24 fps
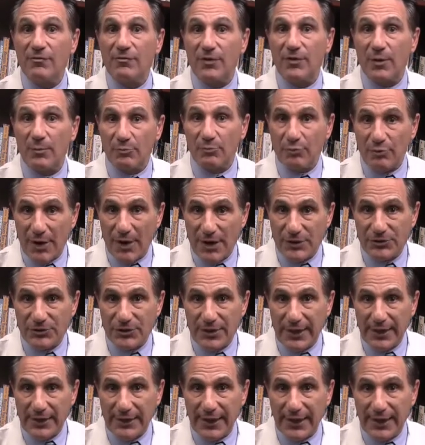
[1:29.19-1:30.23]
from
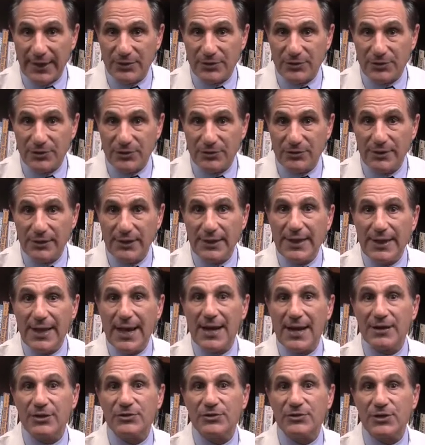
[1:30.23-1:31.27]
prostate cancer
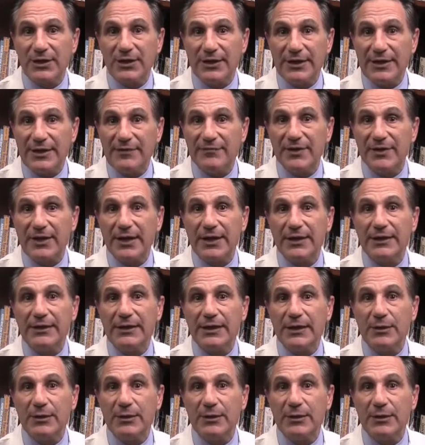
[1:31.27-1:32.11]
and a significant